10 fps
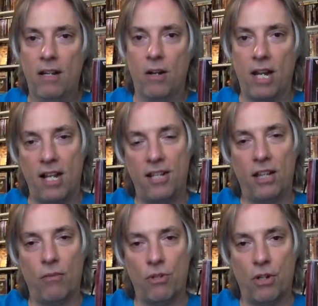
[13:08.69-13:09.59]
Okay, I
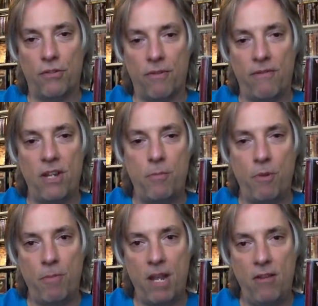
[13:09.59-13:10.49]
take the results from the
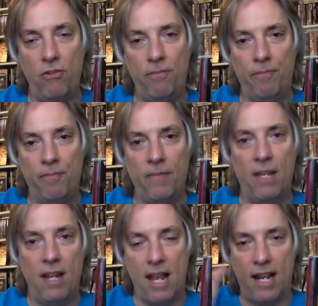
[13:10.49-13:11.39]
Facebook page,
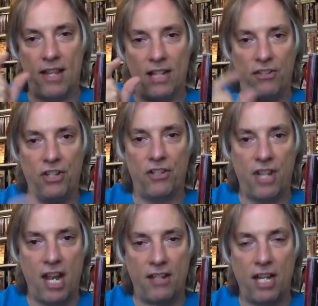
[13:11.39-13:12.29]
and at that sixth
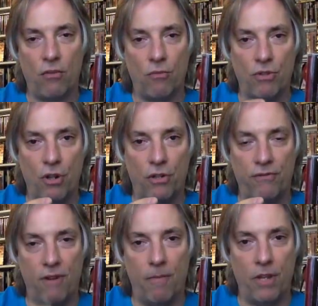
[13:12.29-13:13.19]
day, I take the results
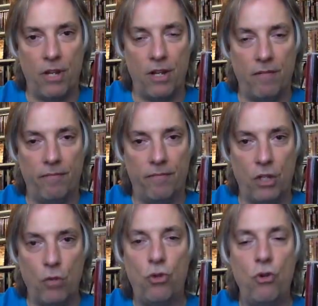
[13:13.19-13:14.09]
from the
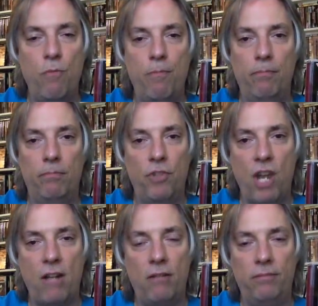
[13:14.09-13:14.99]
the YouTube
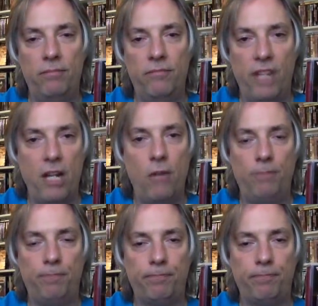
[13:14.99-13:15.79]
channel video.